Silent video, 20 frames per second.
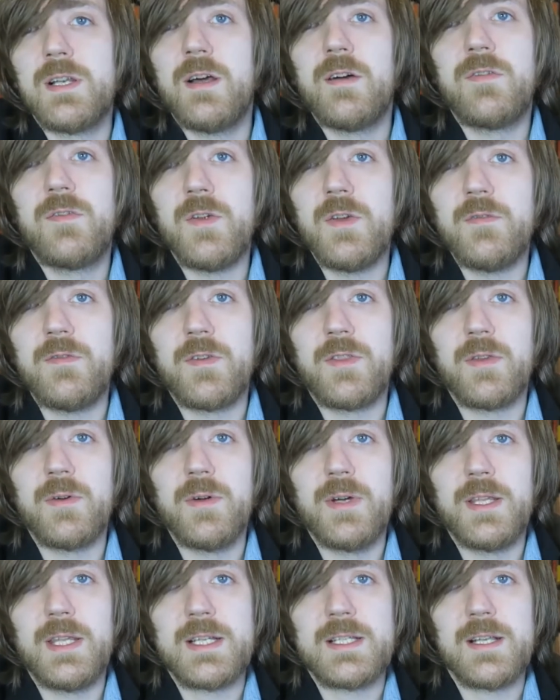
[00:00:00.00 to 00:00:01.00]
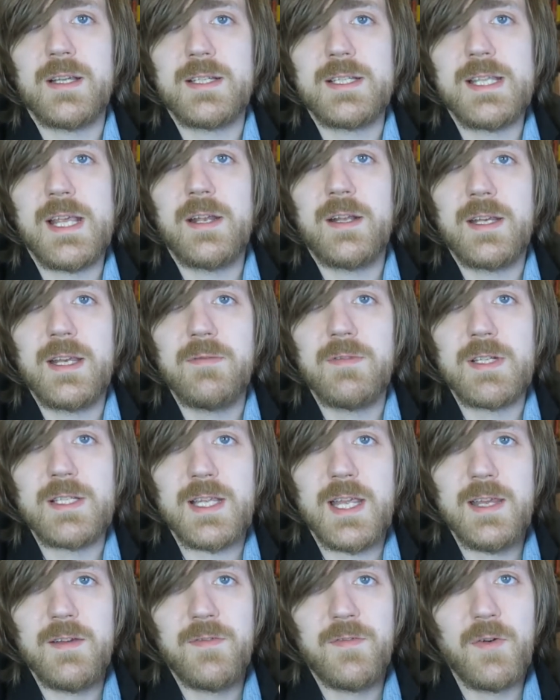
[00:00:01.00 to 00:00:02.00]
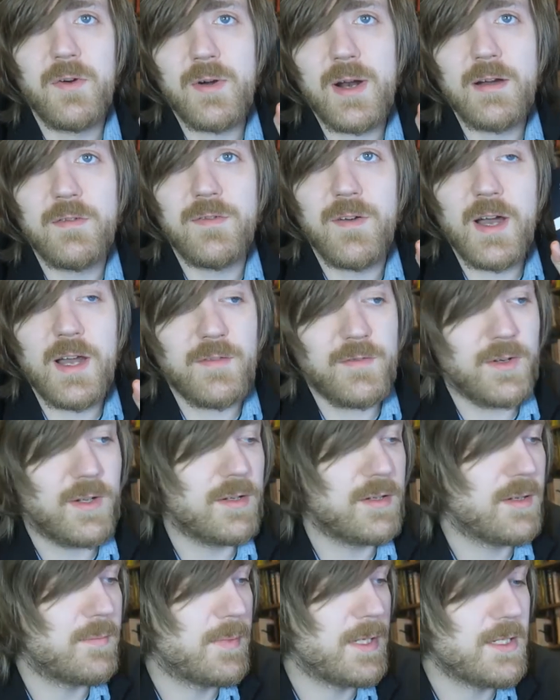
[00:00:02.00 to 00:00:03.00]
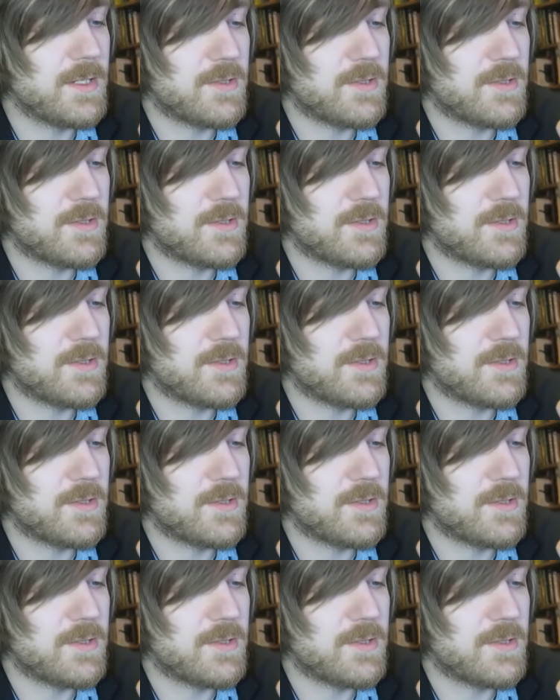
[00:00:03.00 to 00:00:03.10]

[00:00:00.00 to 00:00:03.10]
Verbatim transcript: was a lot of food for thought in this. Like I said, I'd give this a 4 out of 5, and I'd